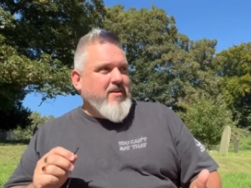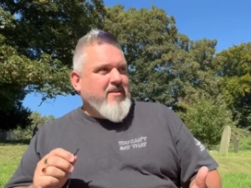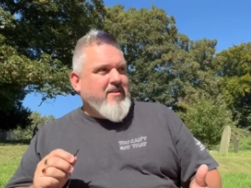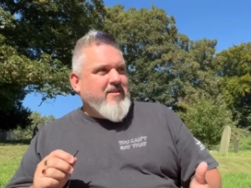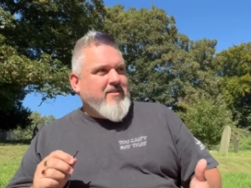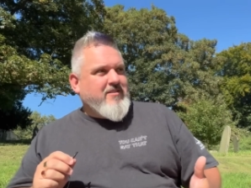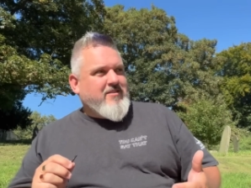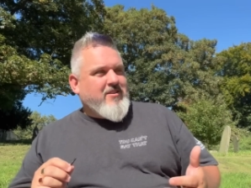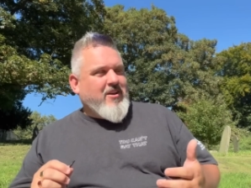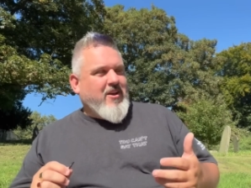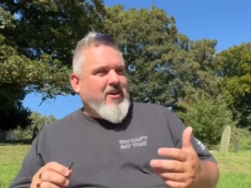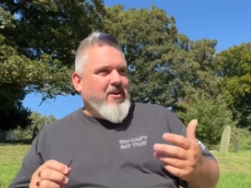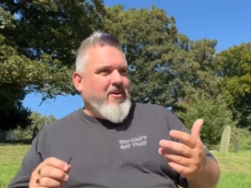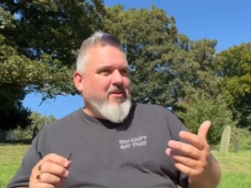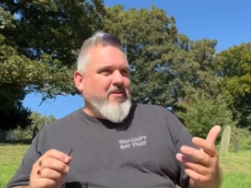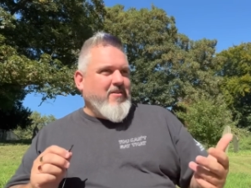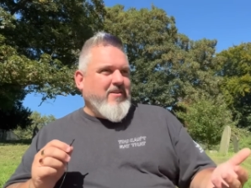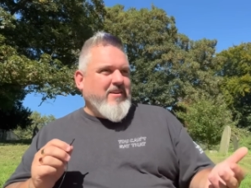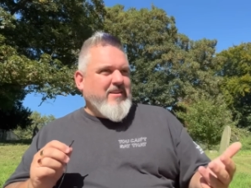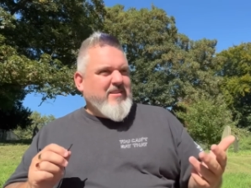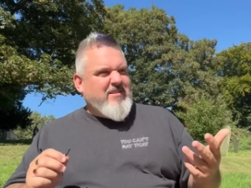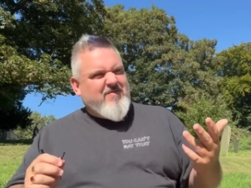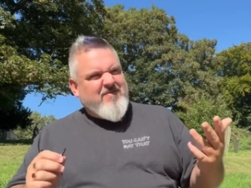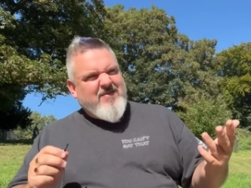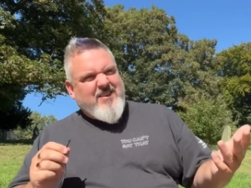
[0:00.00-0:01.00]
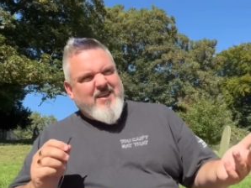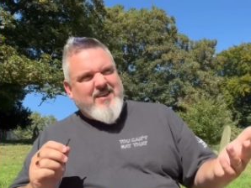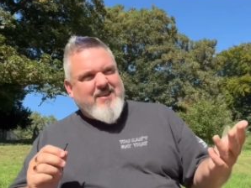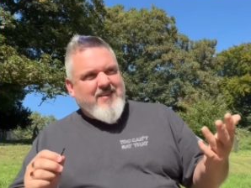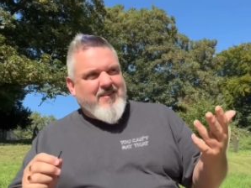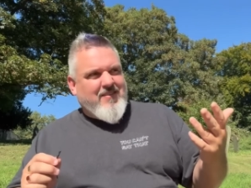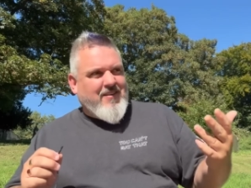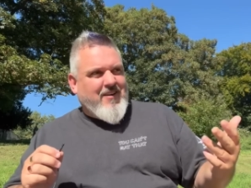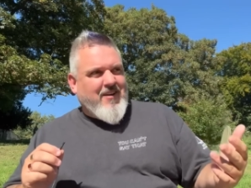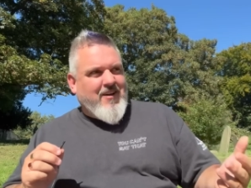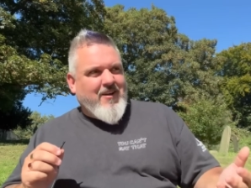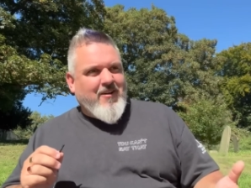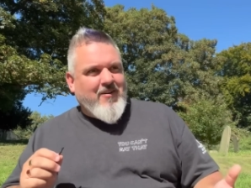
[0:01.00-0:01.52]
So I don't
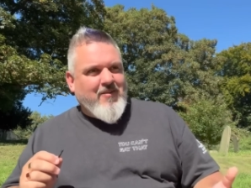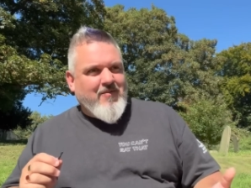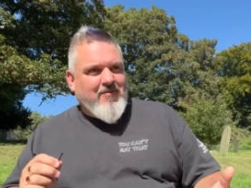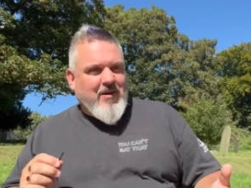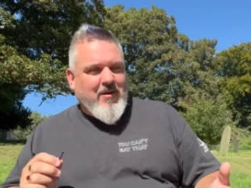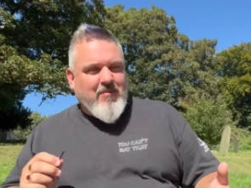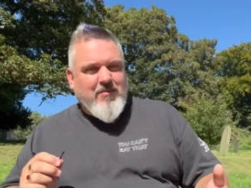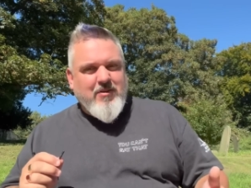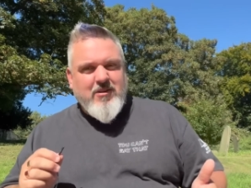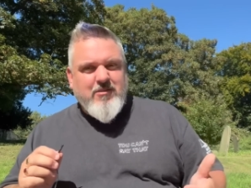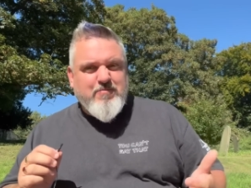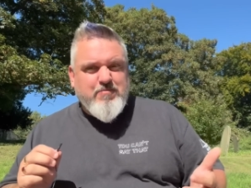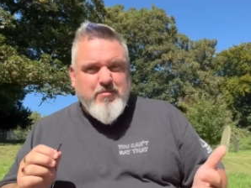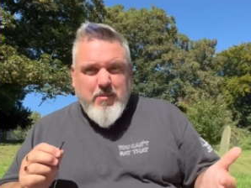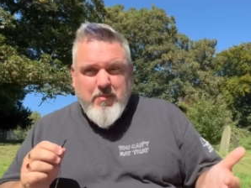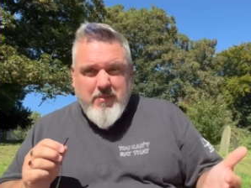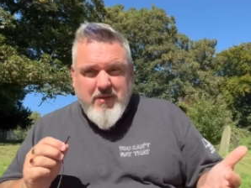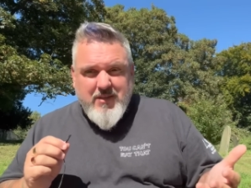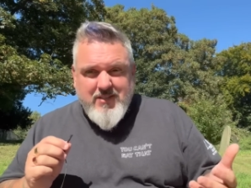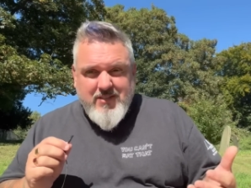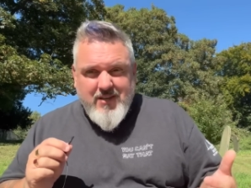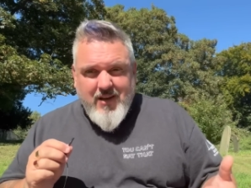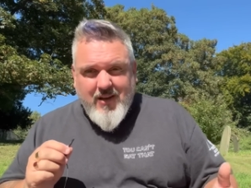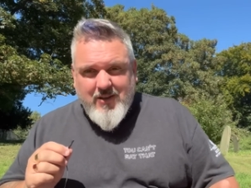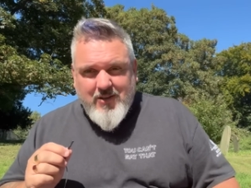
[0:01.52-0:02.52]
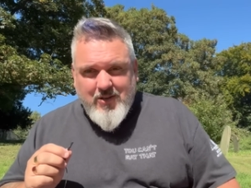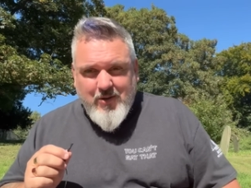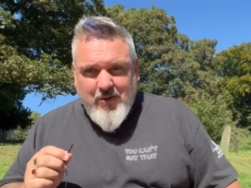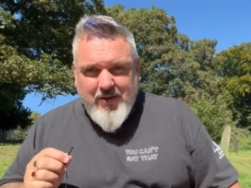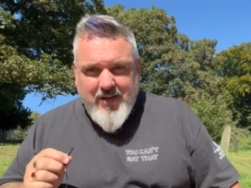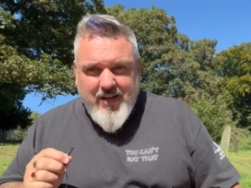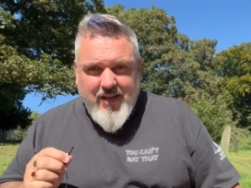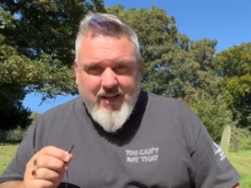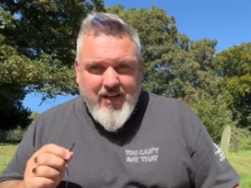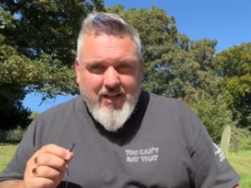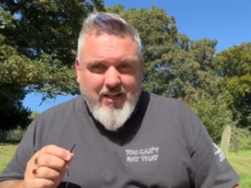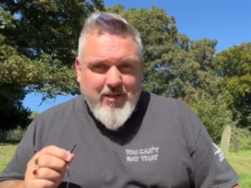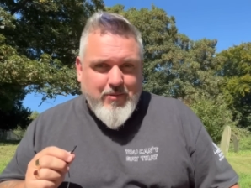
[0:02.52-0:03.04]
know. I'm going to probably start doing it
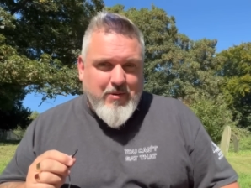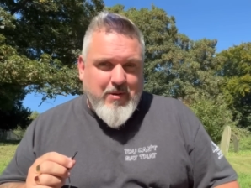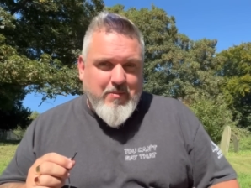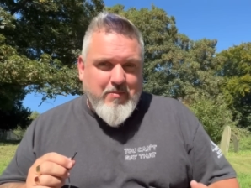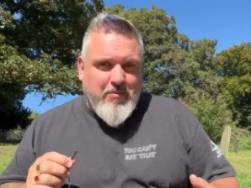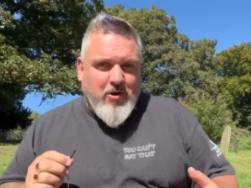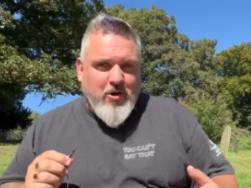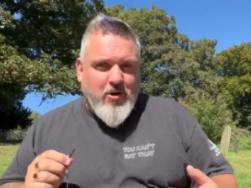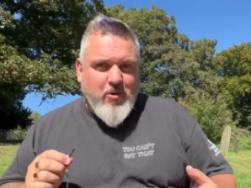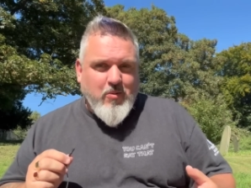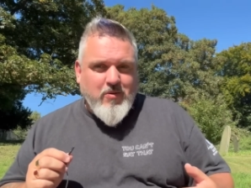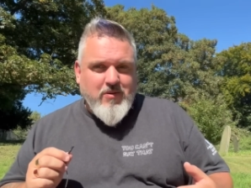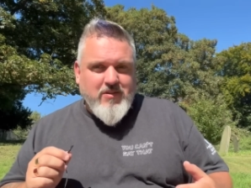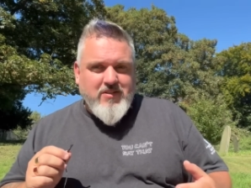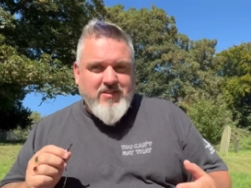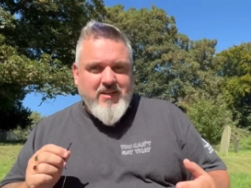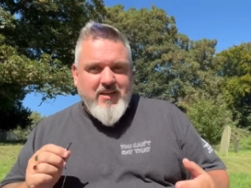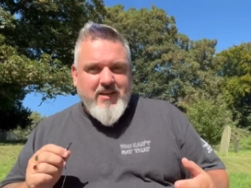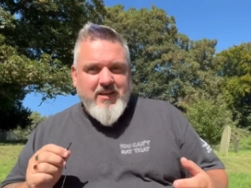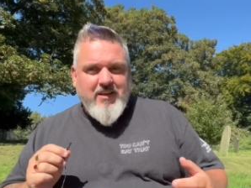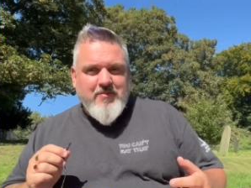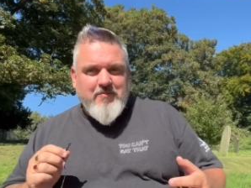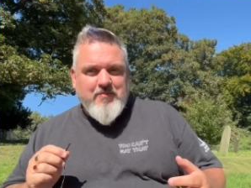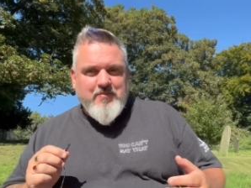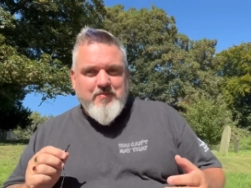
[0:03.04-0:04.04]
a little bit more. We'll see.